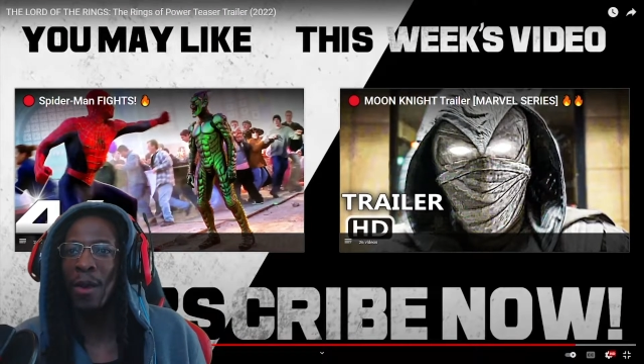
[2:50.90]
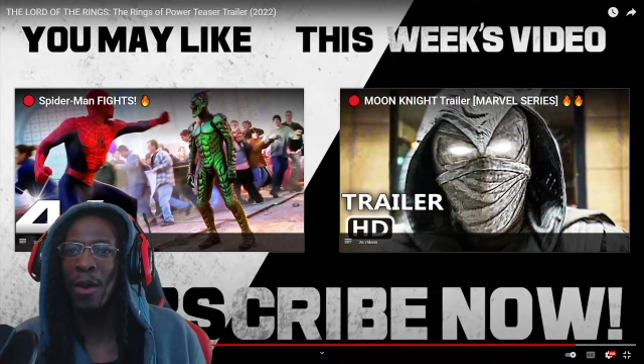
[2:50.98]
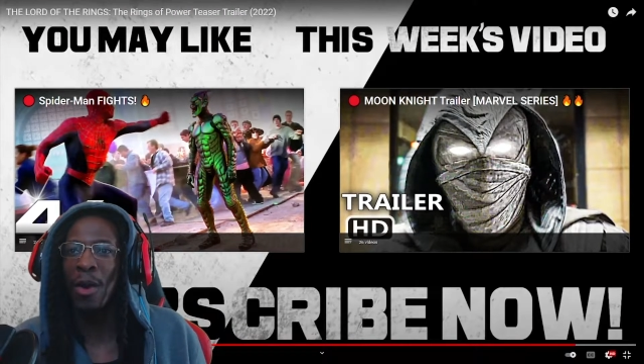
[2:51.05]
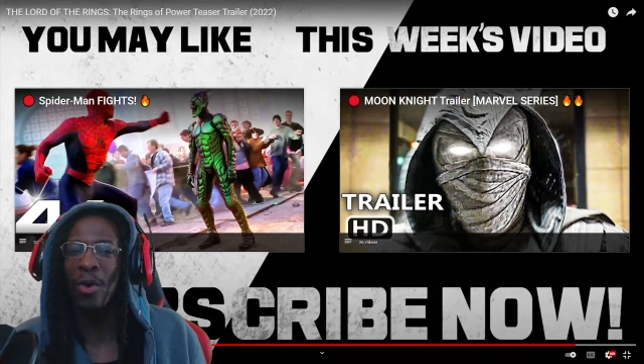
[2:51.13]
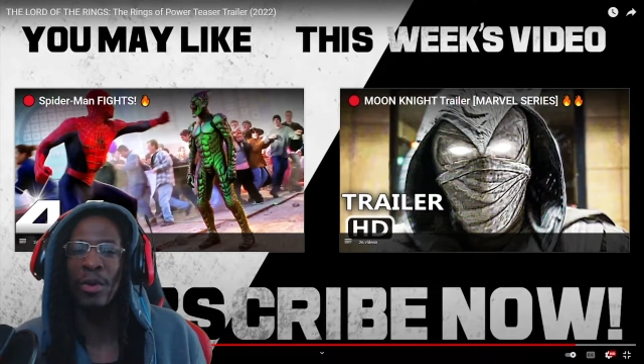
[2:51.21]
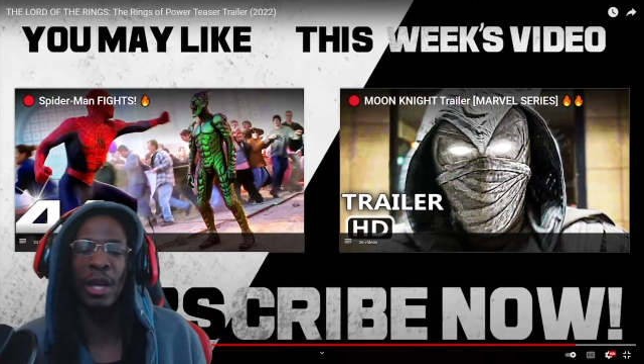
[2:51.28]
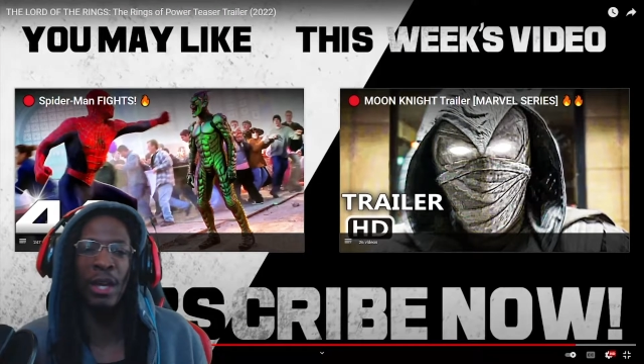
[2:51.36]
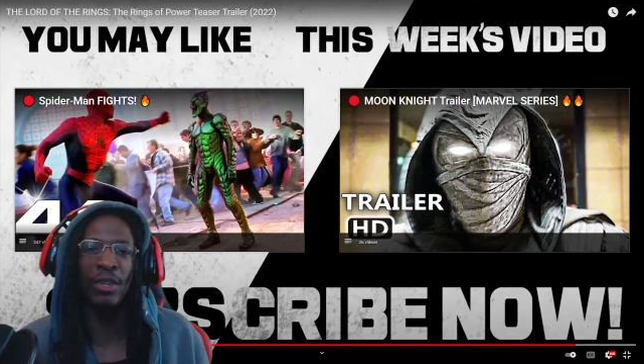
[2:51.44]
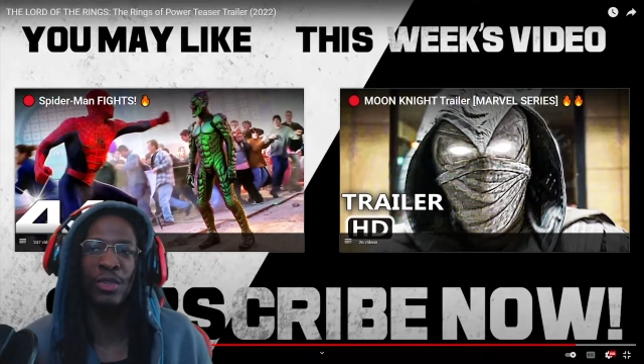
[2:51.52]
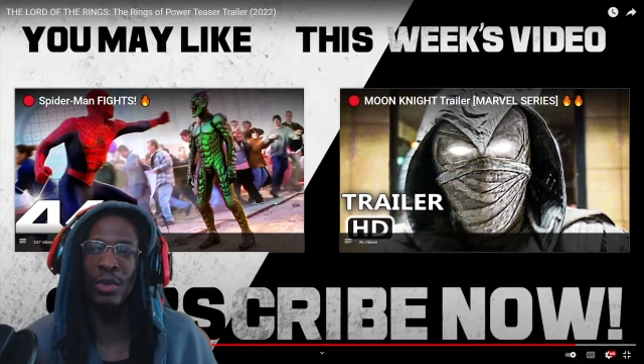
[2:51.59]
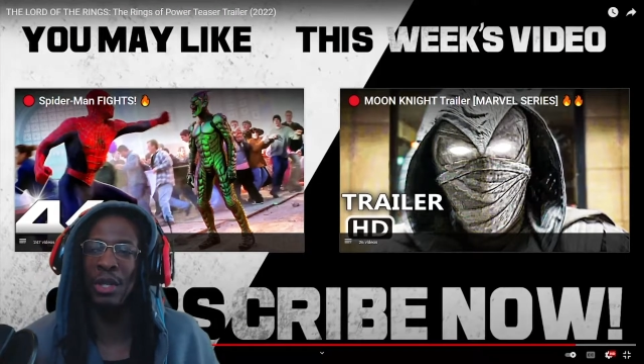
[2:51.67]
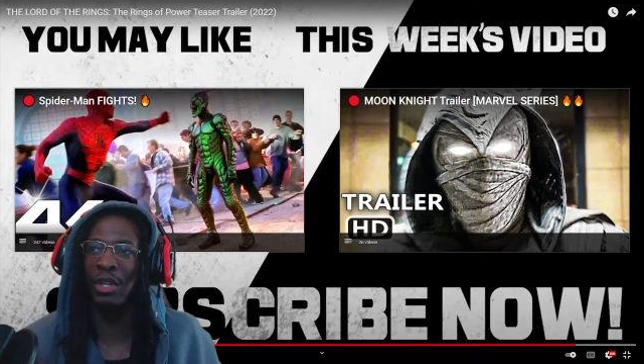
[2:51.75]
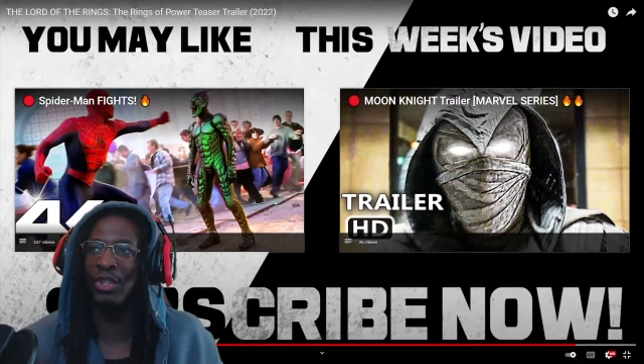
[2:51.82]
Okay,
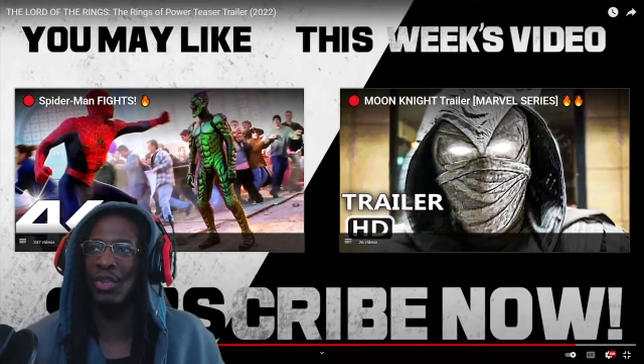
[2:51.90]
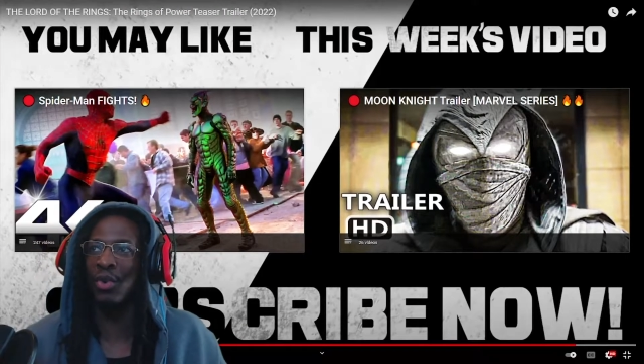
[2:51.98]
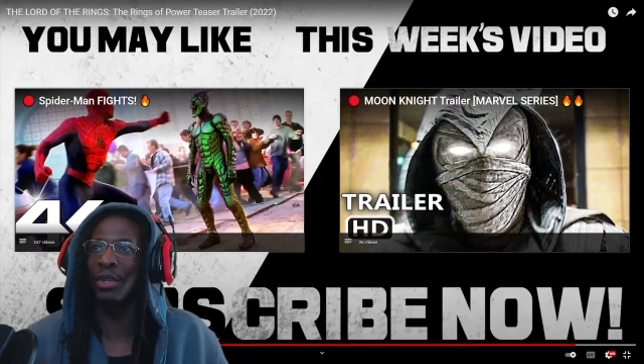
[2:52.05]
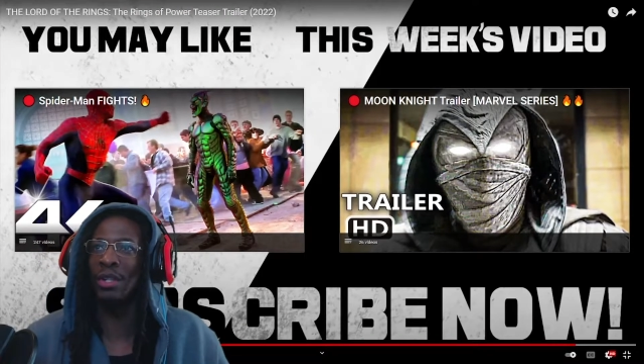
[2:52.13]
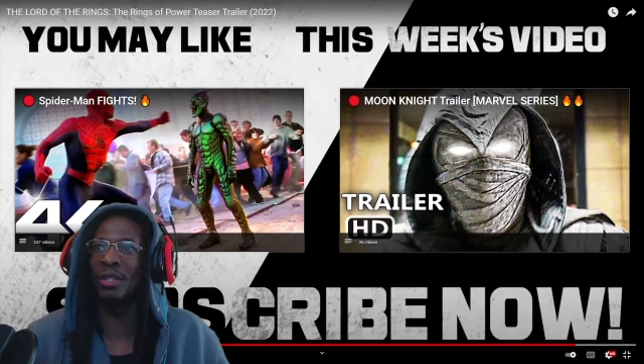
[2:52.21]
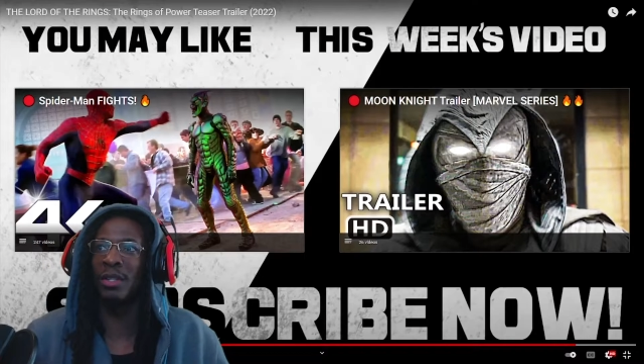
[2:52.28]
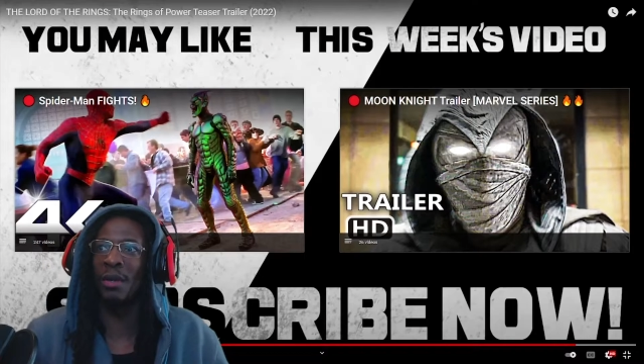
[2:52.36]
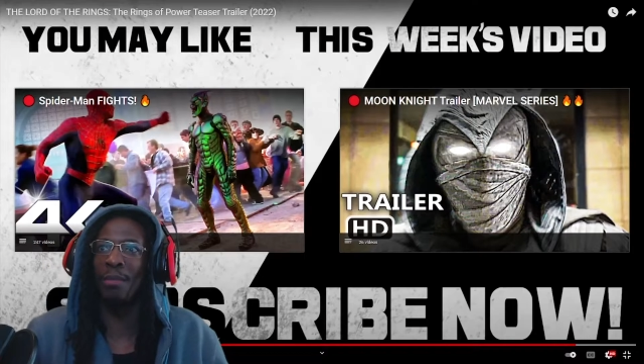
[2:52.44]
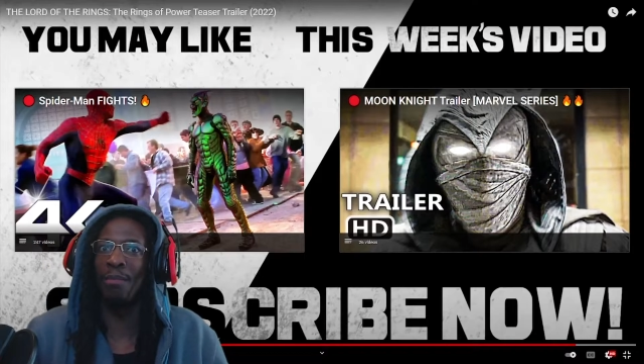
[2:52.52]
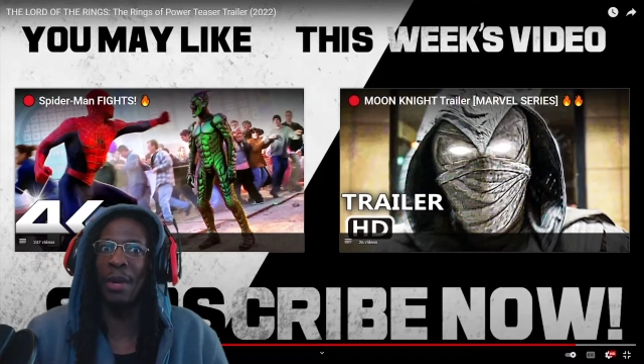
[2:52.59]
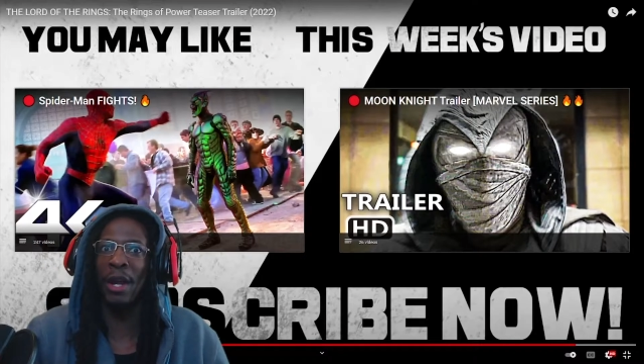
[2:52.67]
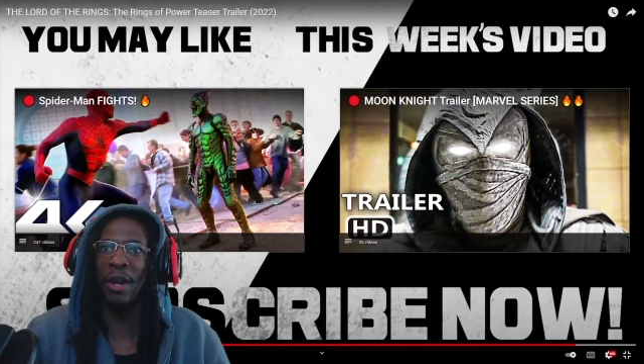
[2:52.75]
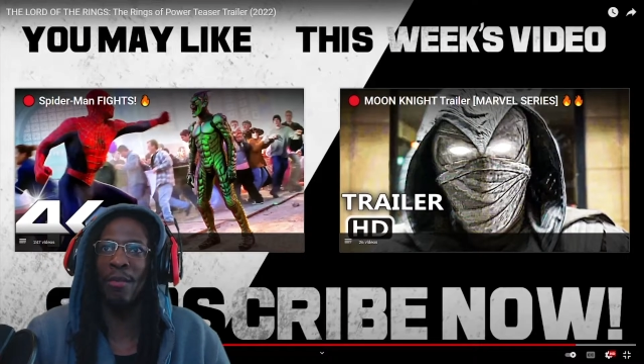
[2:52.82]
so they showed us the
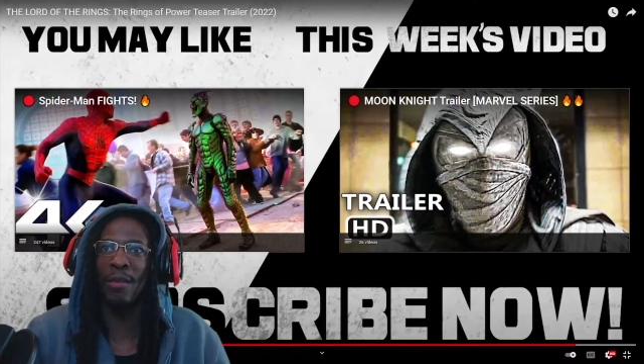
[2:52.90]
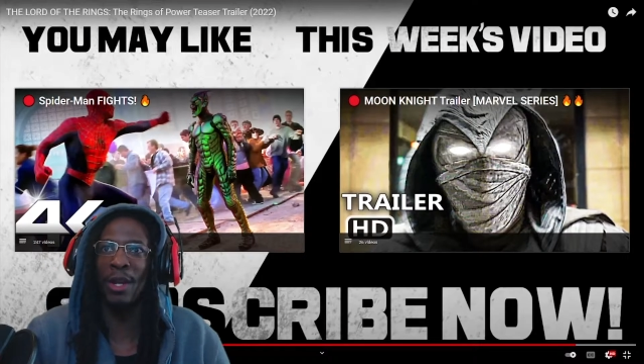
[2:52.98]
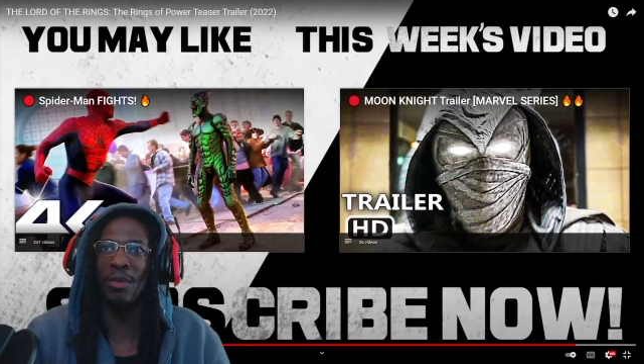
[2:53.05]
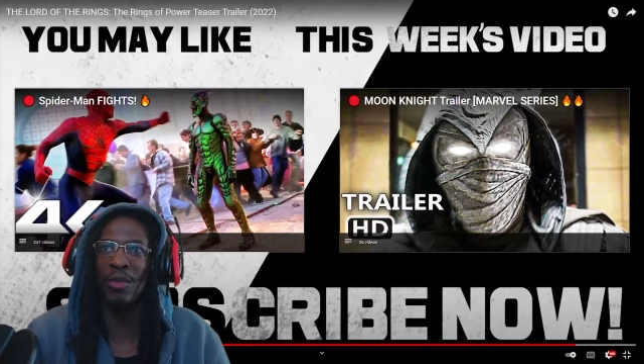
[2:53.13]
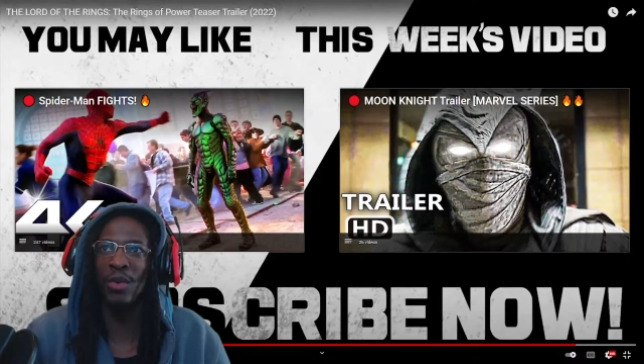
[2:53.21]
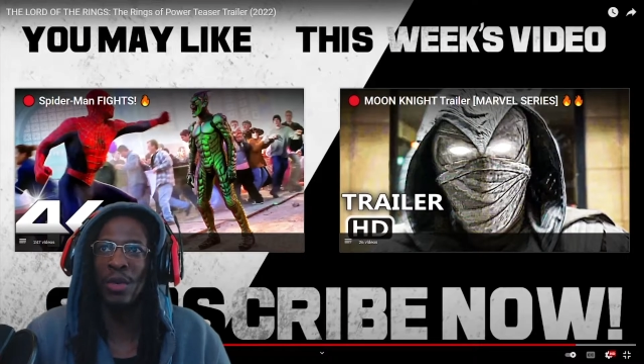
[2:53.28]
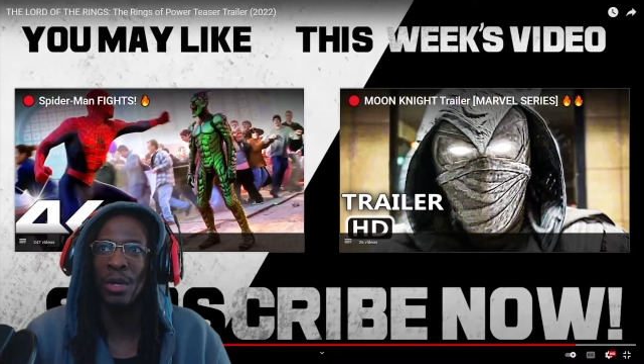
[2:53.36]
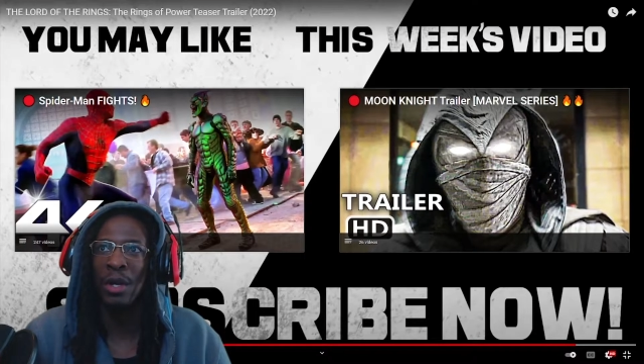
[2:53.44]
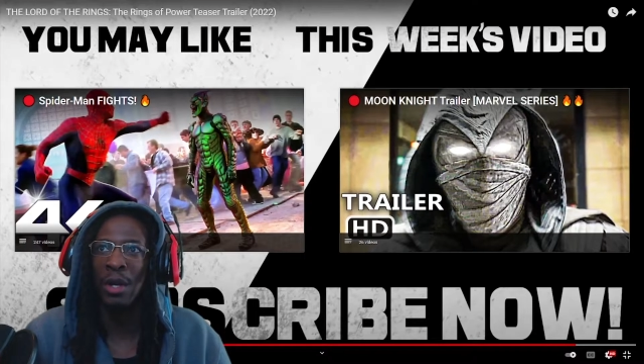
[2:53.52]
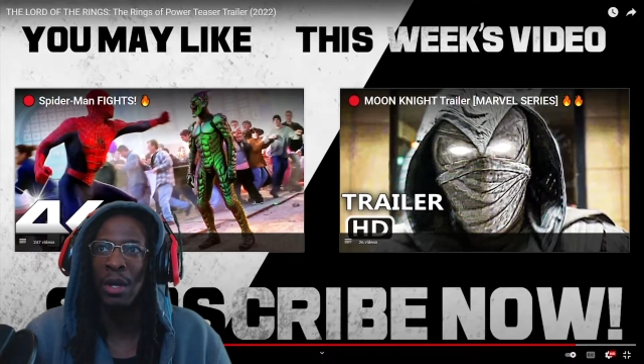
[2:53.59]
bare minimal.